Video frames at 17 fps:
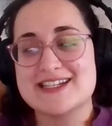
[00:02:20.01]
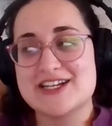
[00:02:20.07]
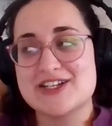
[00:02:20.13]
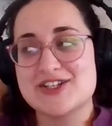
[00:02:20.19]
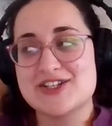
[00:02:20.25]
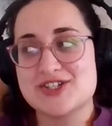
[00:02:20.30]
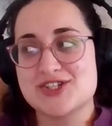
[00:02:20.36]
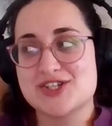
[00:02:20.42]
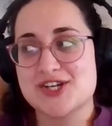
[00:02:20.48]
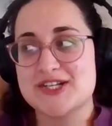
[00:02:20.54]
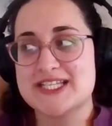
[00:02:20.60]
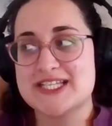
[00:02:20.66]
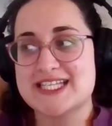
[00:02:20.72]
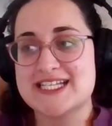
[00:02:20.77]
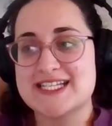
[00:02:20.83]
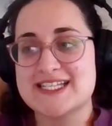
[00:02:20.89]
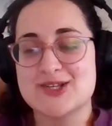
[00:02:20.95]
And it just
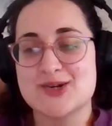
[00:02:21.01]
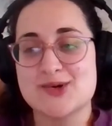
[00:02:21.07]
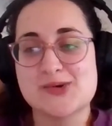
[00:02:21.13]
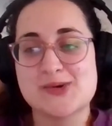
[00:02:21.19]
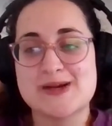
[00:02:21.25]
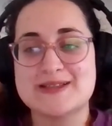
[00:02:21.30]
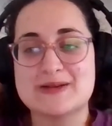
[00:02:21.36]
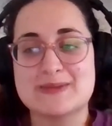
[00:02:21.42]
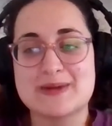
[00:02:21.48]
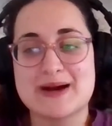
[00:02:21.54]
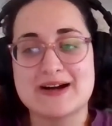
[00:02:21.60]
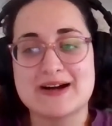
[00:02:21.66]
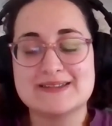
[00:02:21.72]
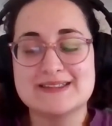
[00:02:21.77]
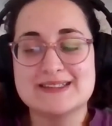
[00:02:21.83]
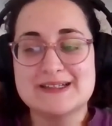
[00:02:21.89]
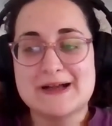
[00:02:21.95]
shows that it's not always
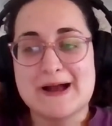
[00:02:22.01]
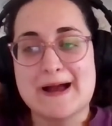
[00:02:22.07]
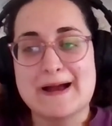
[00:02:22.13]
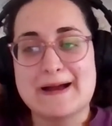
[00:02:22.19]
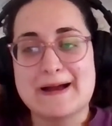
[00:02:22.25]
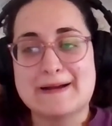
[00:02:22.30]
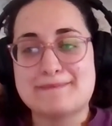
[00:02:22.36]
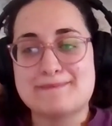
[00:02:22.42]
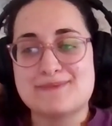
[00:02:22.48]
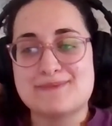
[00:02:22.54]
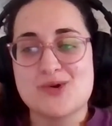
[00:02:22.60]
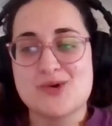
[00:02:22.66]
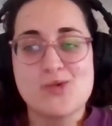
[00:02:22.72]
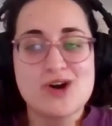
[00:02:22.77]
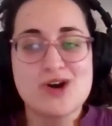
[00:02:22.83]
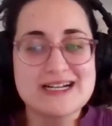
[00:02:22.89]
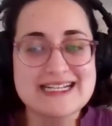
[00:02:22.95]
about
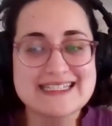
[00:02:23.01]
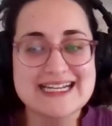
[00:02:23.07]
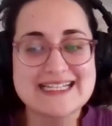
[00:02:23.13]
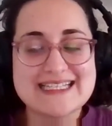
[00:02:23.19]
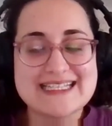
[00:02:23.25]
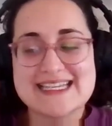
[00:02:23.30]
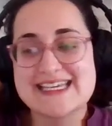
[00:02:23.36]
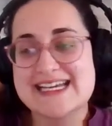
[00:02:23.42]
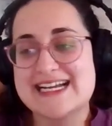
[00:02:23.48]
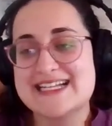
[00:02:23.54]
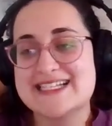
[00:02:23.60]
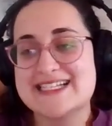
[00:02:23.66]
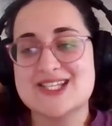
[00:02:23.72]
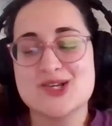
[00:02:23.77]
work settings.